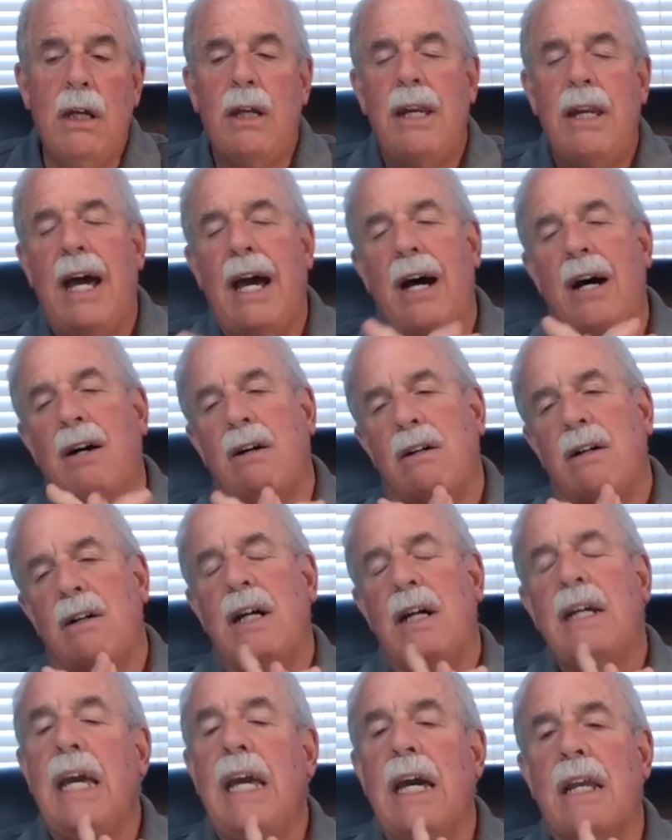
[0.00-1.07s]
Now,
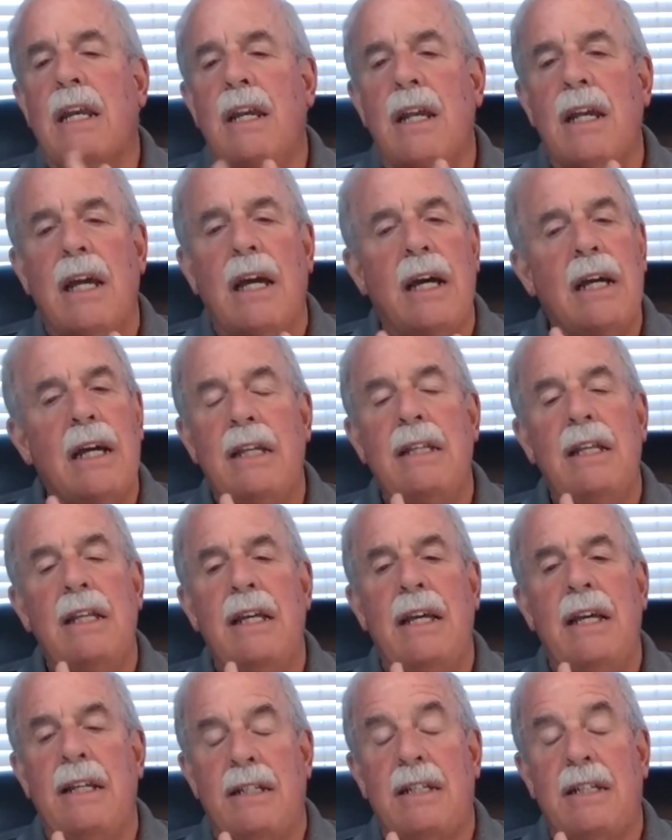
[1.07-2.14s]
again,
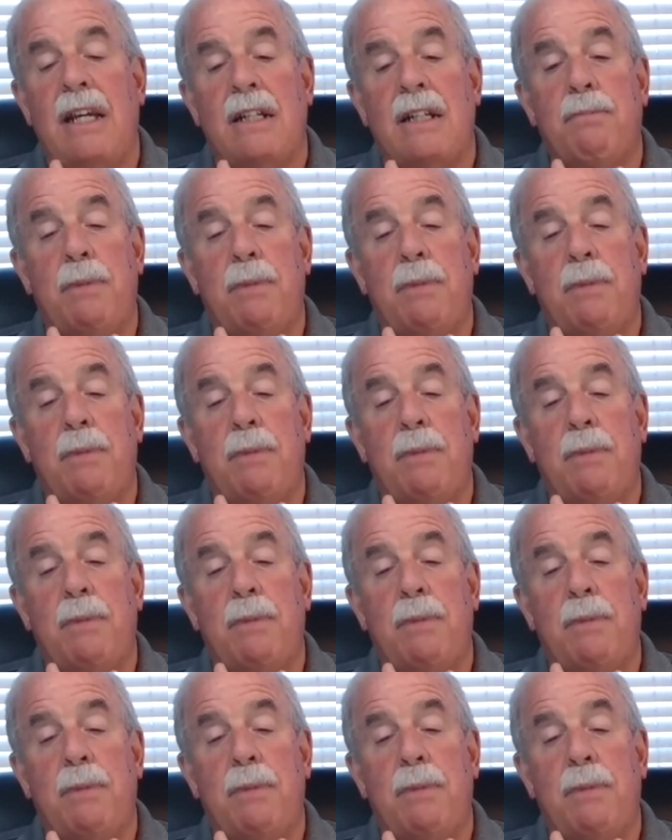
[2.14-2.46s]
it's